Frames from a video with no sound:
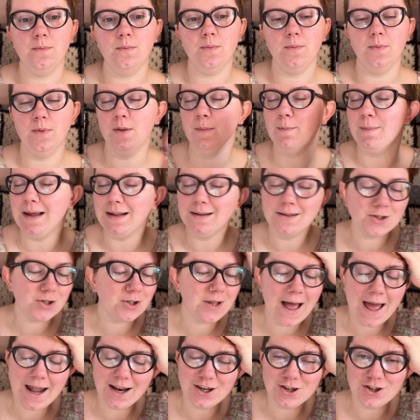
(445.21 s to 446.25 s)
the mental
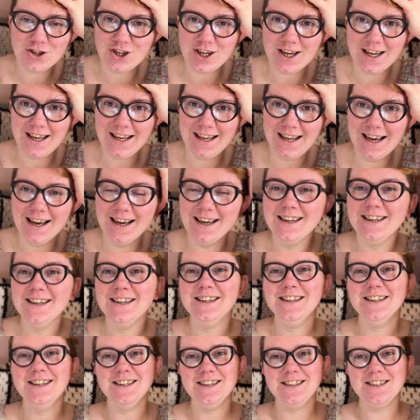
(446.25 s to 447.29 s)
energy
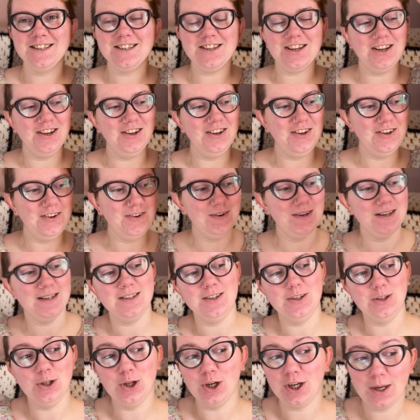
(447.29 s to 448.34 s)
to
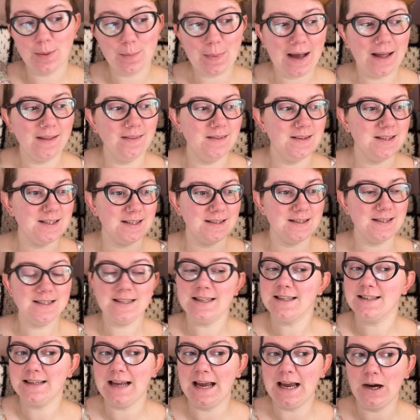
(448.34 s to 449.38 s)
look at patterns and
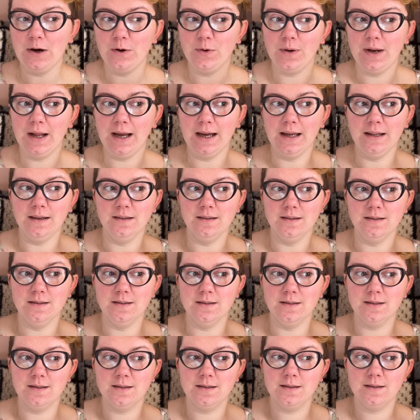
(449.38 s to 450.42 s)
sit down
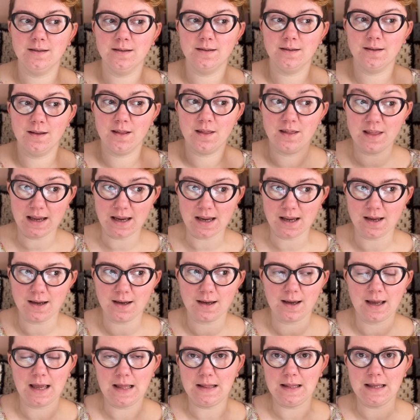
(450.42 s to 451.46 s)
and
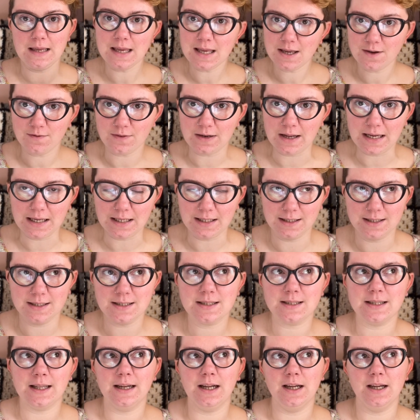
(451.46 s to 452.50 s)
think in the
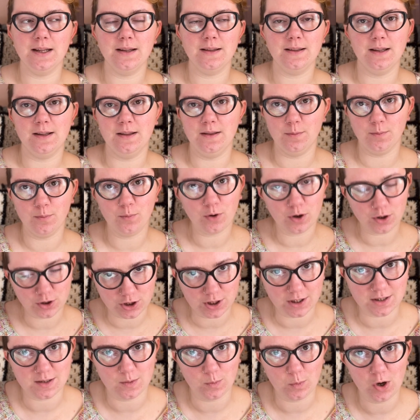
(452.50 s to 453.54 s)
evenings, then the
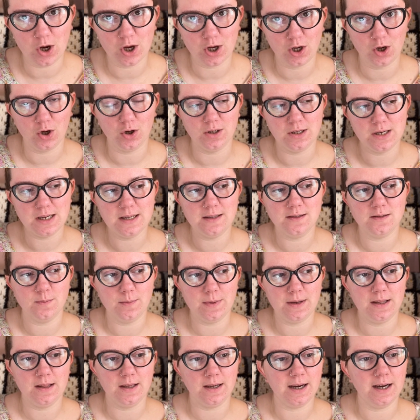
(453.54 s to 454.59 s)
projects I'm working on need to
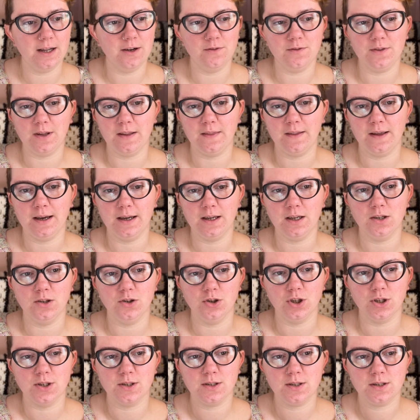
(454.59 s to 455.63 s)
be the kind of thing that I can
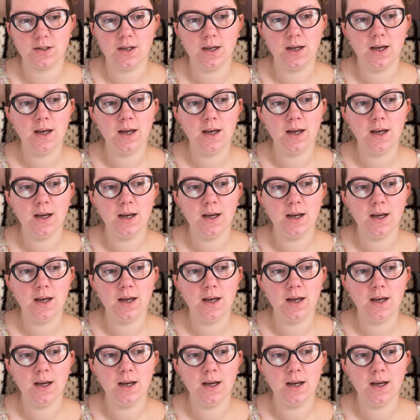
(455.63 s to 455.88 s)
just